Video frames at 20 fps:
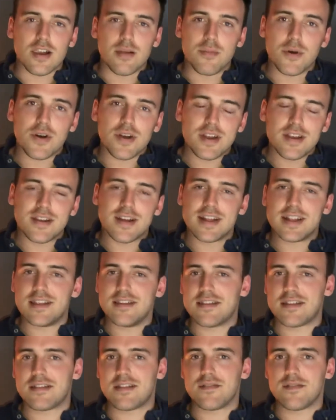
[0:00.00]
Mans in
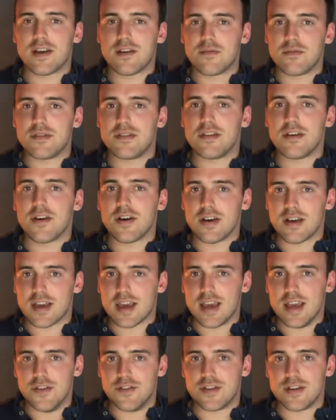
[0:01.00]
1965 was a hot
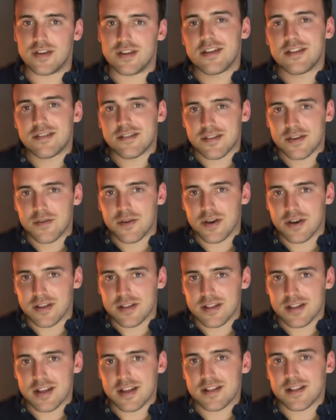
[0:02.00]
occasion, so hot
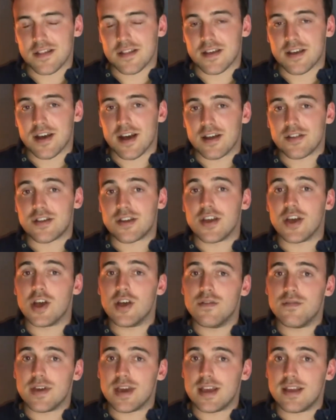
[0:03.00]
that the car actually
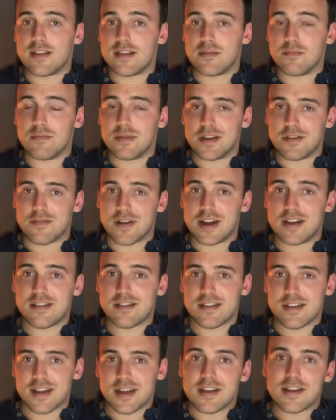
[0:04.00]
overheated mid-race
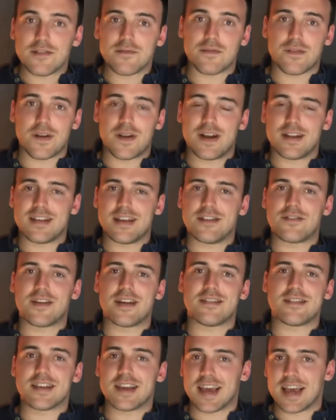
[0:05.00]
and Ferrari had to take
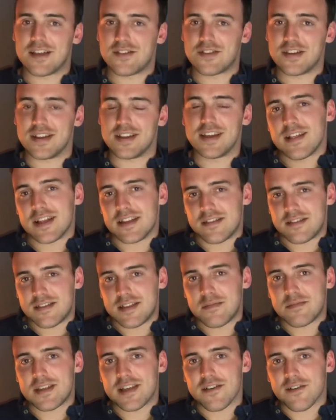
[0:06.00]
drastic action. It
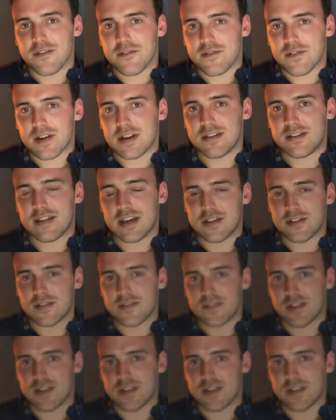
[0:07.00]
snipped out a front section of the